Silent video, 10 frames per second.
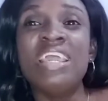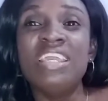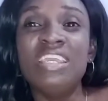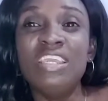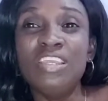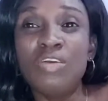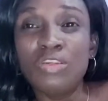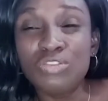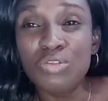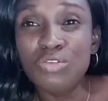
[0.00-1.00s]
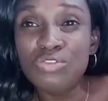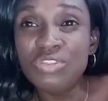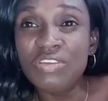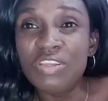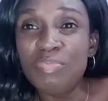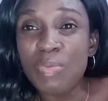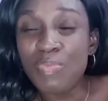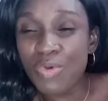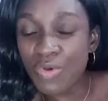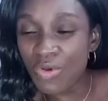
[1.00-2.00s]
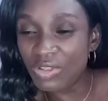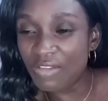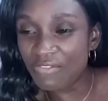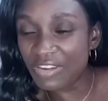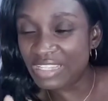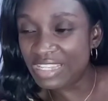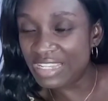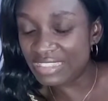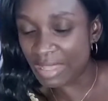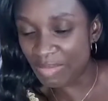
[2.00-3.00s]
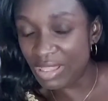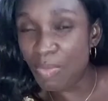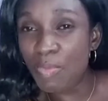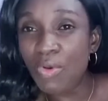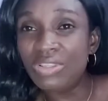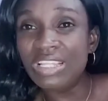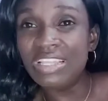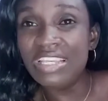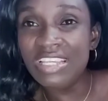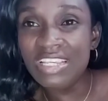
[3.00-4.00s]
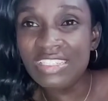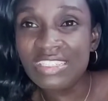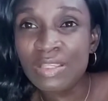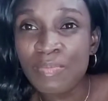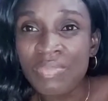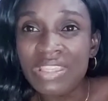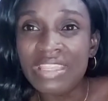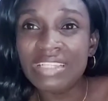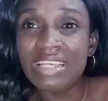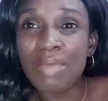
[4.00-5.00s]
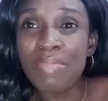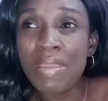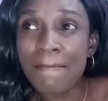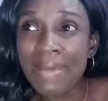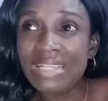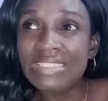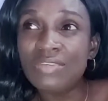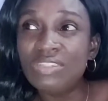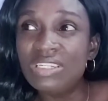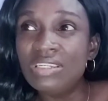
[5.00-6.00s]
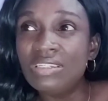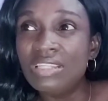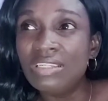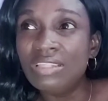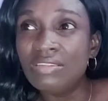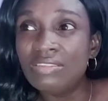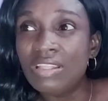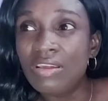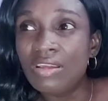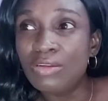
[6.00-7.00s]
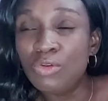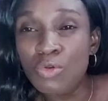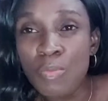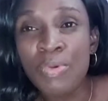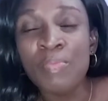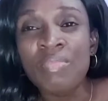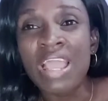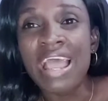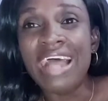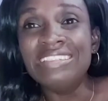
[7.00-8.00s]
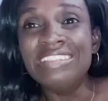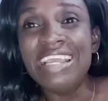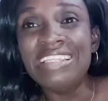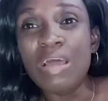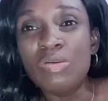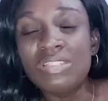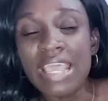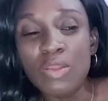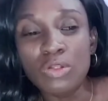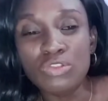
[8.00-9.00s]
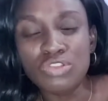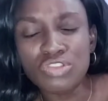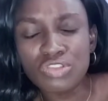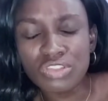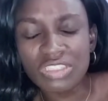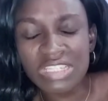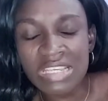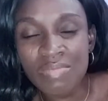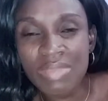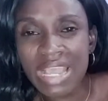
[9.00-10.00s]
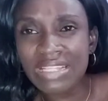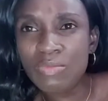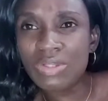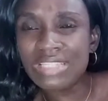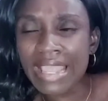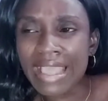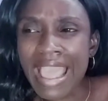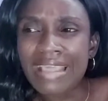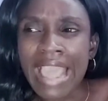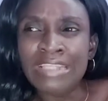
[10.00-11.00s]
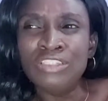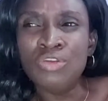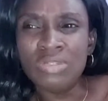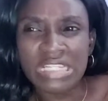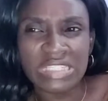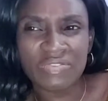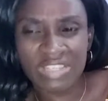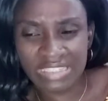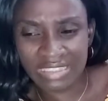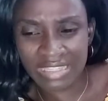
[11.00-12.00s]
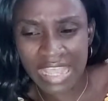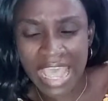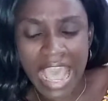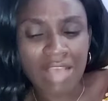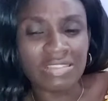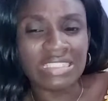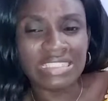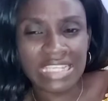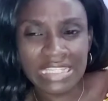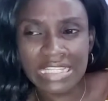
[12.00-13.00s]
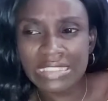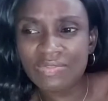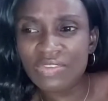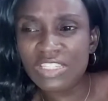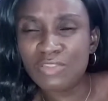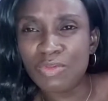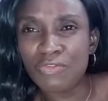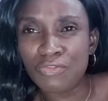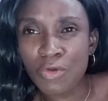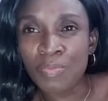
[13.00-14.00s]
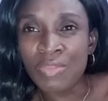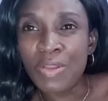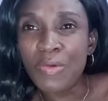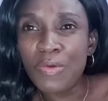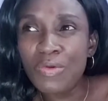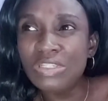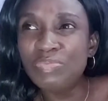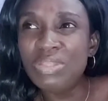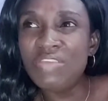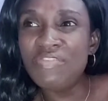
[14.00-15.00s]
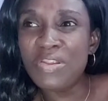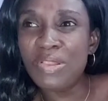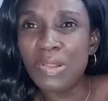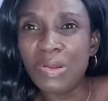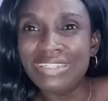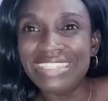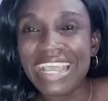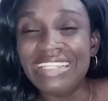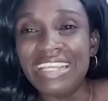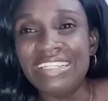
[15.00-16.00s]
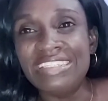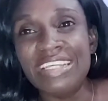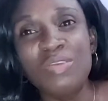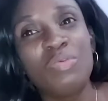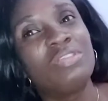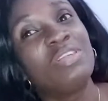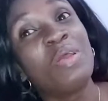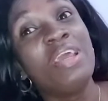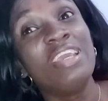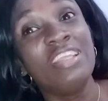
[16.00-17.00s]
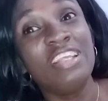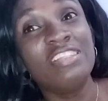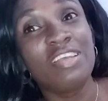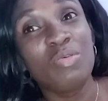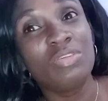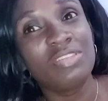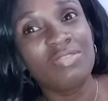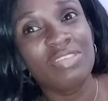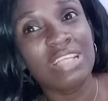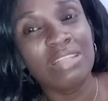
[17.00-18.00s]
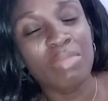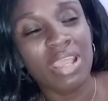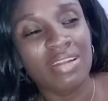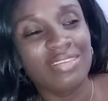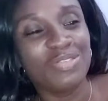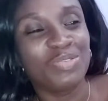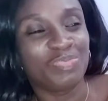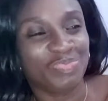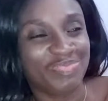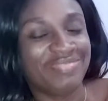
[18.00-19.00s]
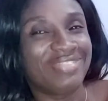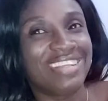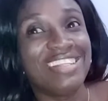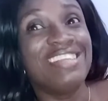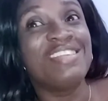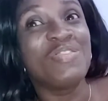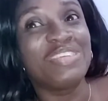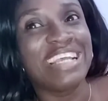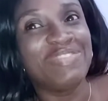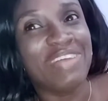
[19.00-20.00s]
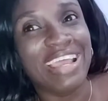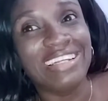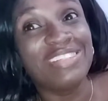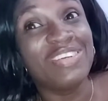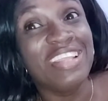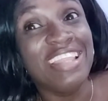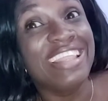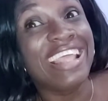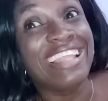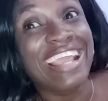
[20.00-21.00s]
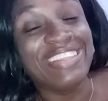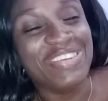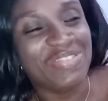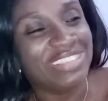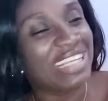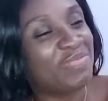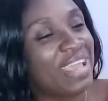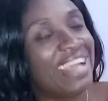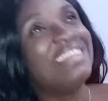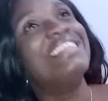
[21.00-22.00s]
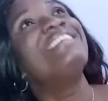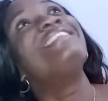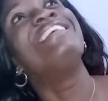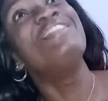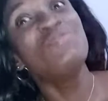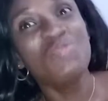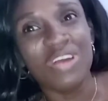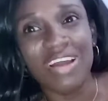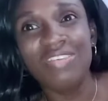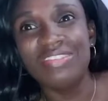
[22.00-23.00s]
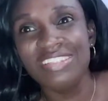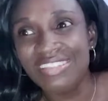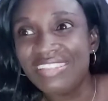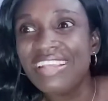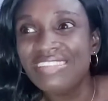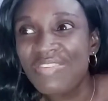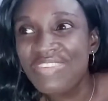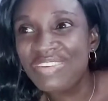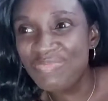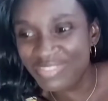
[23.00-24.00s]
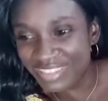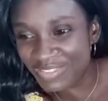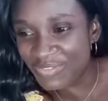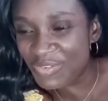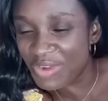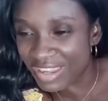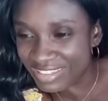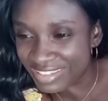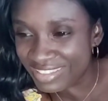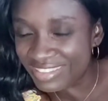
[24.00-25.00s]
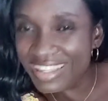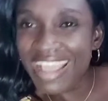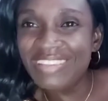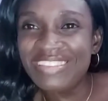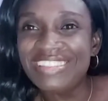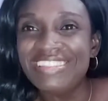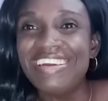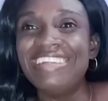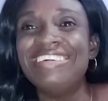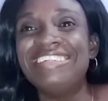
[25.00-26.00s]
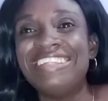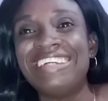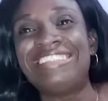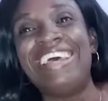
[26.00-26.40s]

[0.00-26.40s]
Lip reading: he got to look through the people, the friend list, the people on the list that are members of the group. And then that was how he got to see me, and he was like, I know this face. I've seen this face before. Oh, it's been a very long time. And then he said he didn't say what he was admiring. He didn't say he was admiring. It's only later that I knew he was admiring. Wow, this sister is not very beautiful. Wow, is this sister I used to know about that?